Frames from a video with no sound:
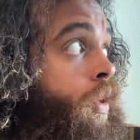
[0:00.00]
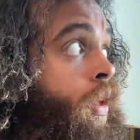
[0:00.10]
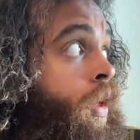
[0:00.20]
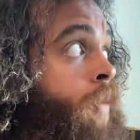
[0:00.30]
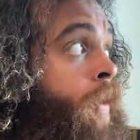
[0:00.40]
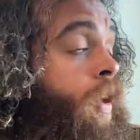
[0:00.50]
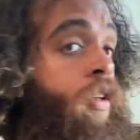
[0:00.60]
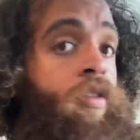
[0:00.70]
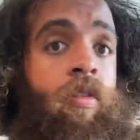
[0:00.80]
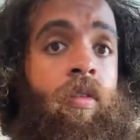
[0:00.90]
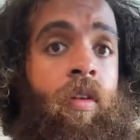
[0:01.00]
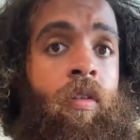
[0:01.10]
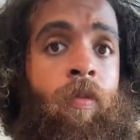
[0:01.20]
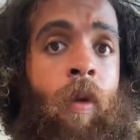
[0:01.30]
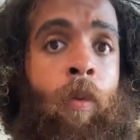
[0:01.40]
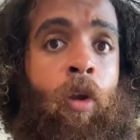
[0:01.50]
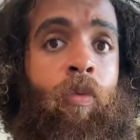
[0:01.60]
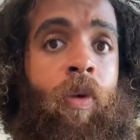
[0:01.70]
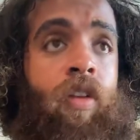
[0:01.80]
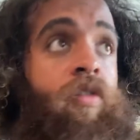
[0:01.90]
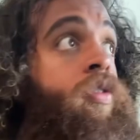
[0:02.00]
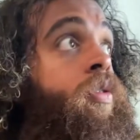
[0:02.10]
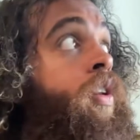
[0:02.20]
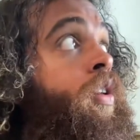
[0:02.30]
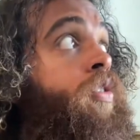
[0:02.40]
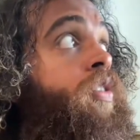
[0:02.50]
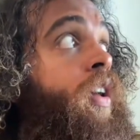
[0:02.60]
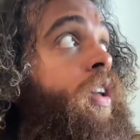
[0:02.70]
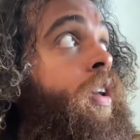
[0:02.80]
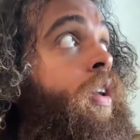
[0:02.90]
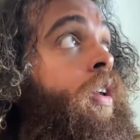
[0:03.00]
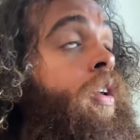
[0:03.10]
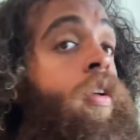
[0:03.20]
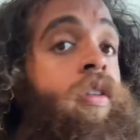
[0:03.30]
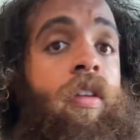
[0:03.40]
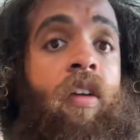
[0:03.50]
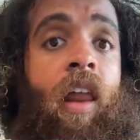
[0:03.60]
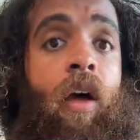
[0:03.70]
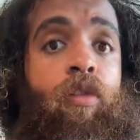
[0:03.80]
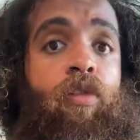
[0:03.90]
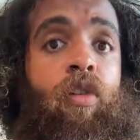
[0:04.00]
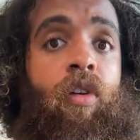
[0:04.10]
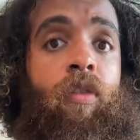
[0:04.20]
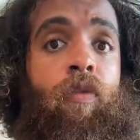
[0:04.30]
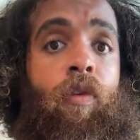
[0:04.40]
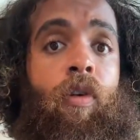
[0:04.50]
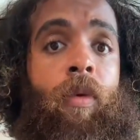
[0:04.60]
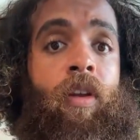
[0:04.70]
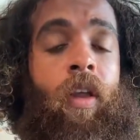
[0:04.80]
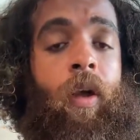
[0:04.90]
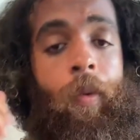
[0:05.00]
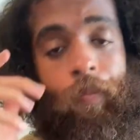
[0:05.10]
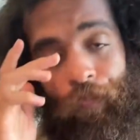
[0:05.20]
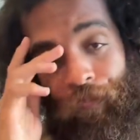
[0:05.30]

Yeah, it might, it's, it's probably gonna rain soon. It looks like the clouds are starting to form like that.